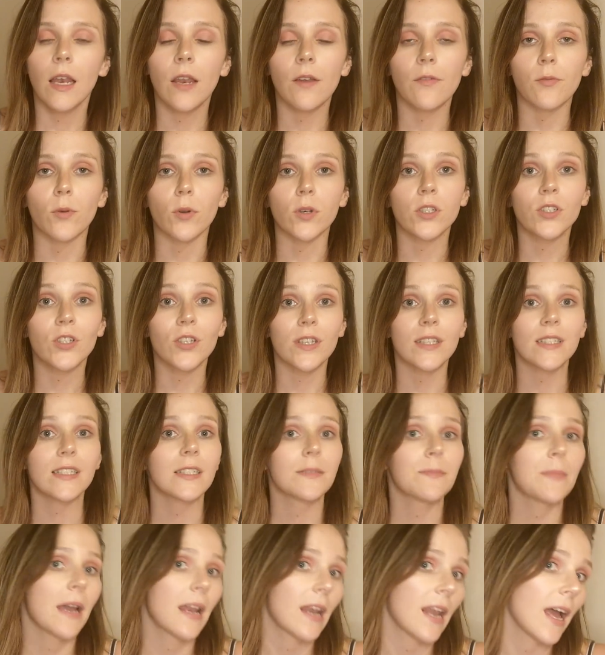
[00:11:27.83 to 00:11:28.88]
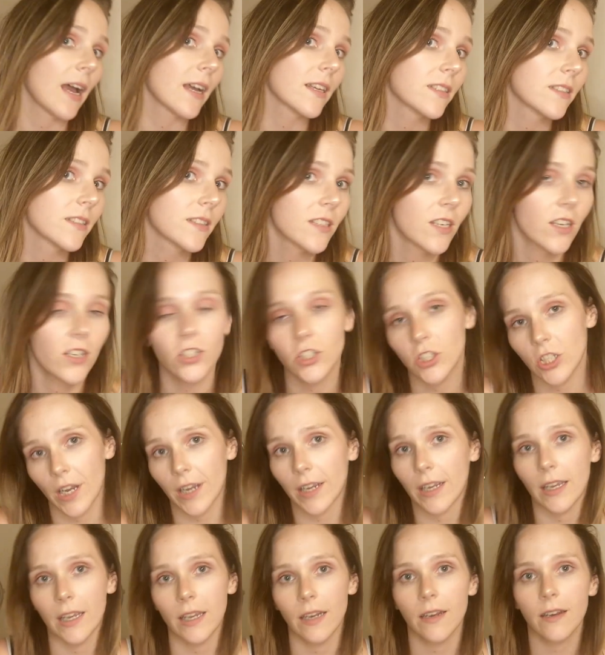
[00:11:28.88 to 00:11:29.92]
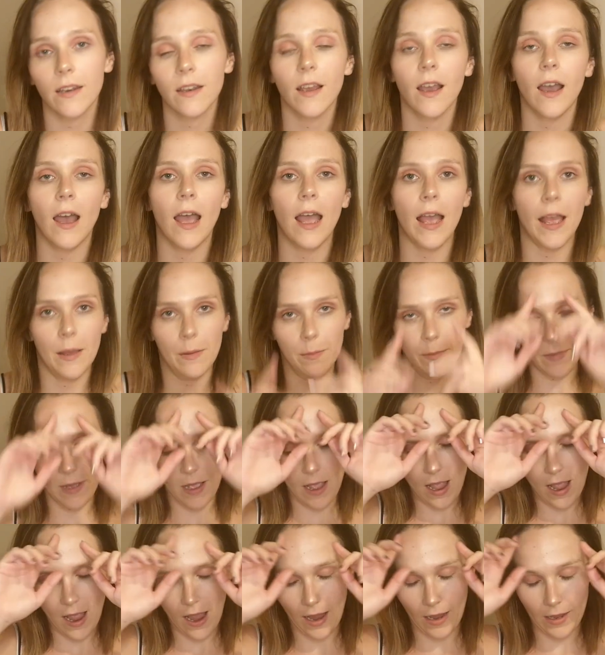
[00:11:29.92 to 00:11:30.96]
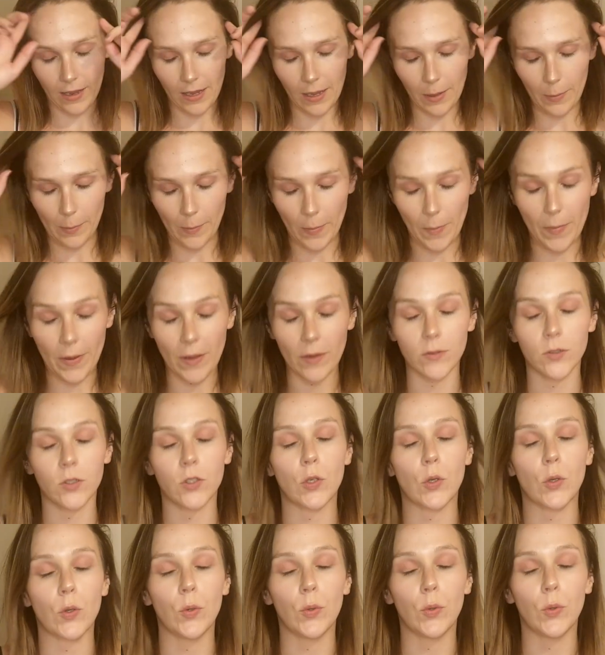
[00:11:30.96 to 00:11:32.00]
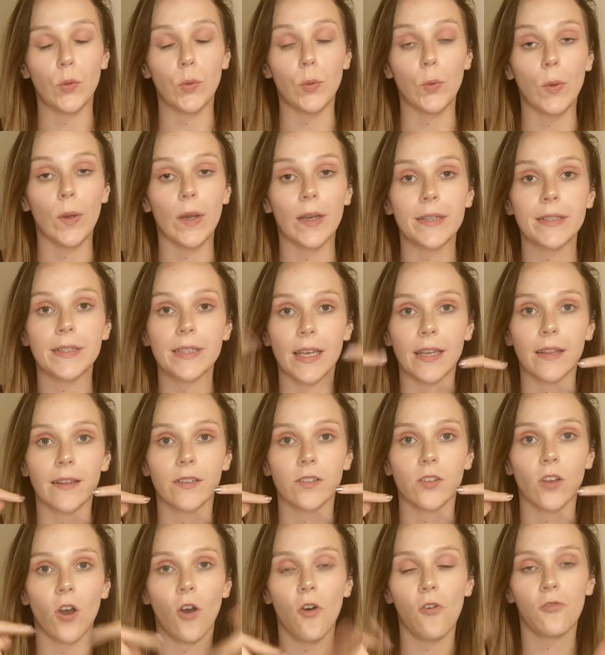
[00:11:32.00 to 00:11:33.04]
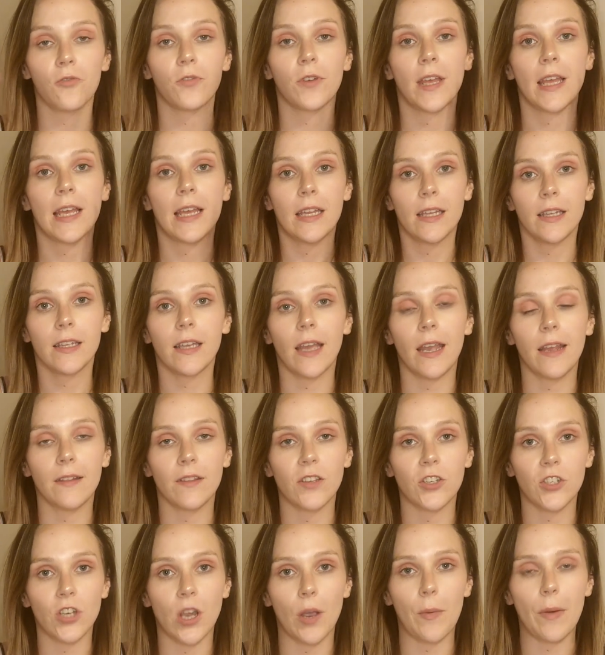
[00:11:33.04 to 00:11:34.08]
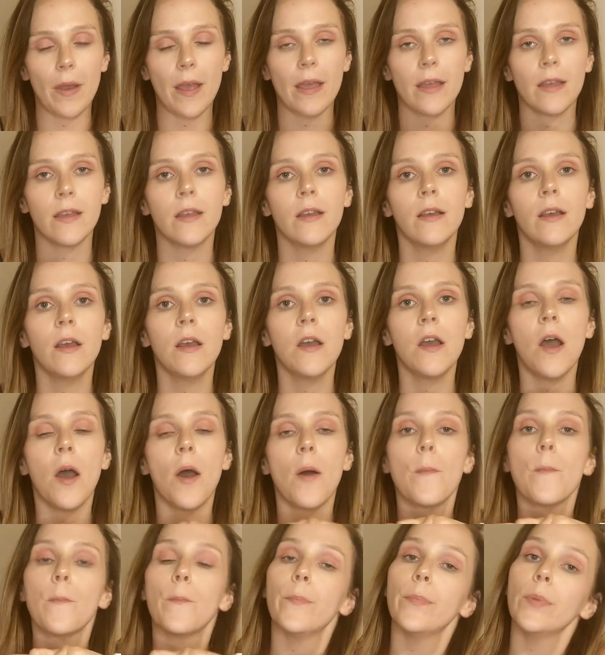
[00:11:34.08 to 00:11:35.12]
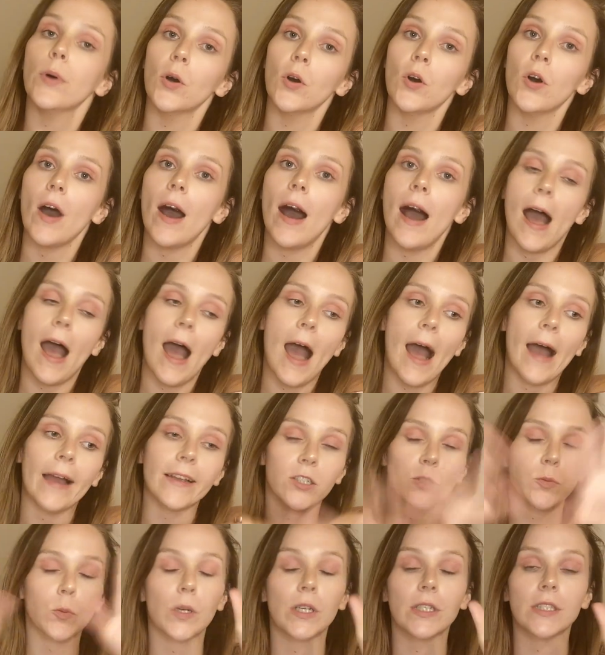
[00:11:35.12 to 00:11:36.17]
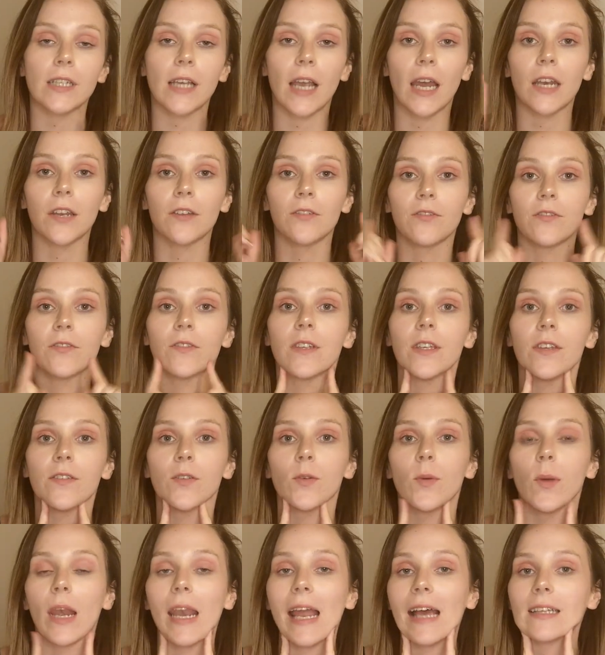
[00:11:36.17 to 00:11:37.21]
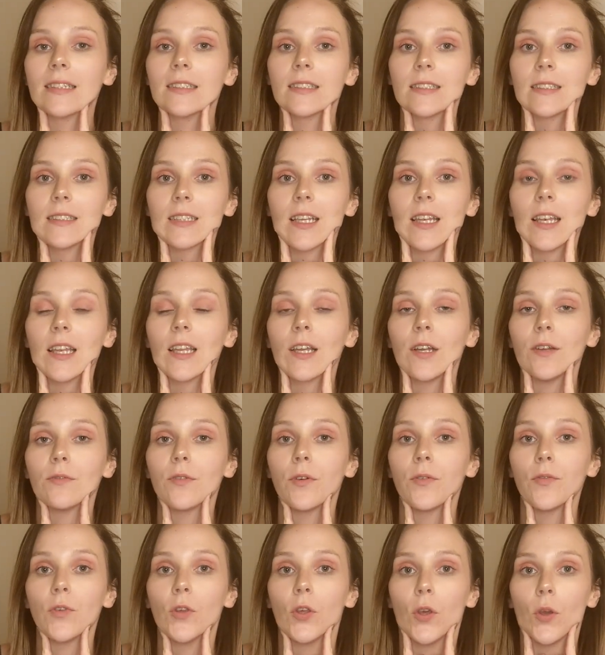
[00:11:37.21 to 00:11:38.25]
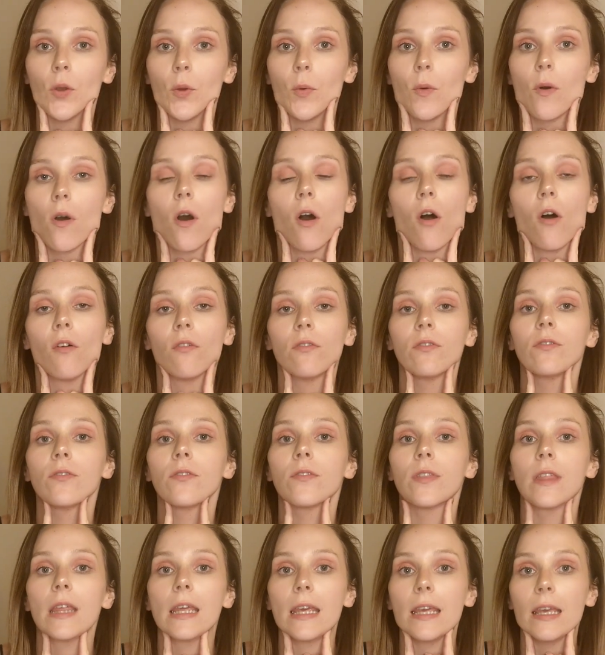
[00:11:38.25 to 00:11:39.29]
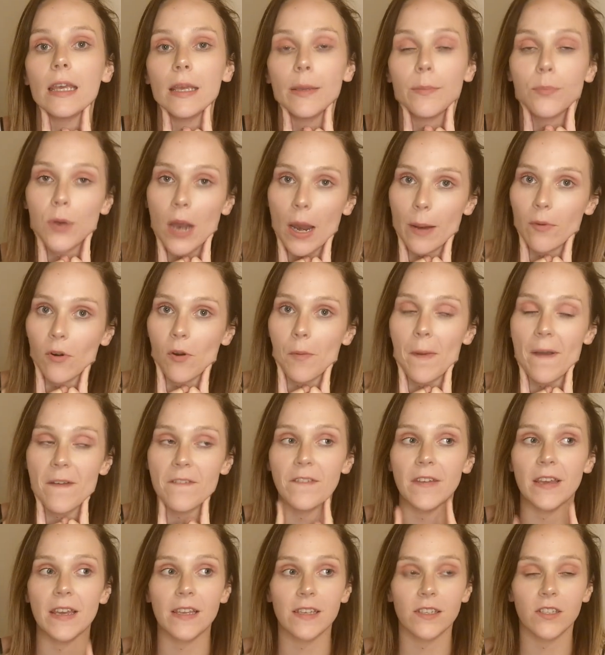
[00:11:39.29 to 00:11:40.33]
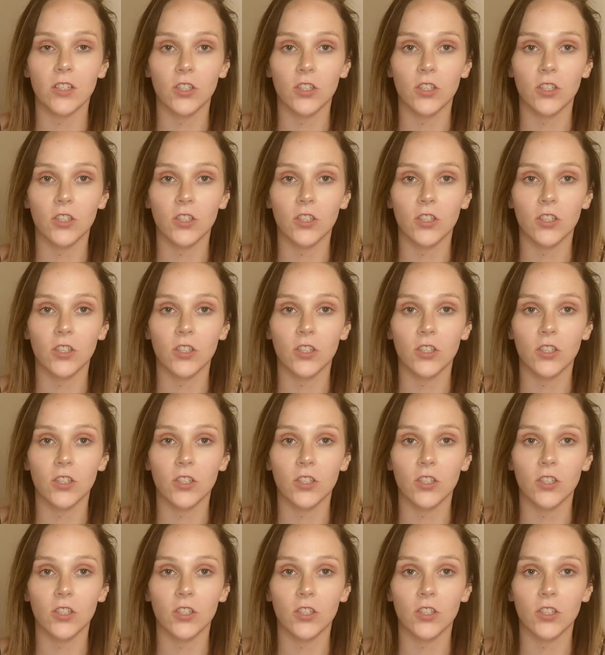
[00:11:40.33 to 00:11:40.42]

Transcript: Hello everyone, so this is my last check-in. I am about to take this off, get in the shower, but I just wanted to kind of give you a last little review of the primer on my face.